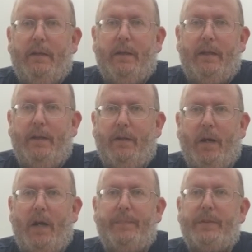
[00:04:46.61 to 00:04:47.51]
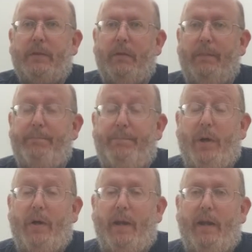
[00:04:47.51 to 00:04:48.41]
the inner obstacle of
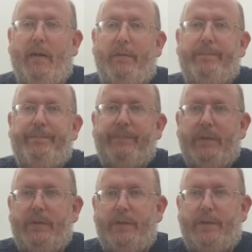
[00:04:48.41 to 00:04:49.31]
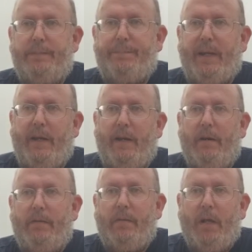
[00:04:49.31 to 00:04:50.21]
burnout,
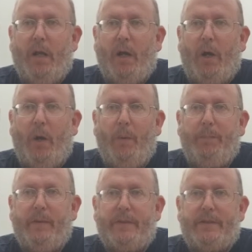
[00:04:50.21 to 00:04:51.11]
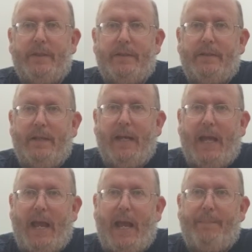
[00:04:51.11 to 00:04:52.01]
despair, hopelessness,
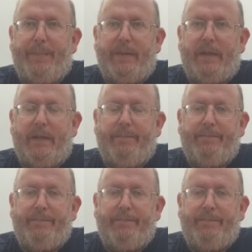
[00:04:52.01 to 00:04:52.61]
apathy.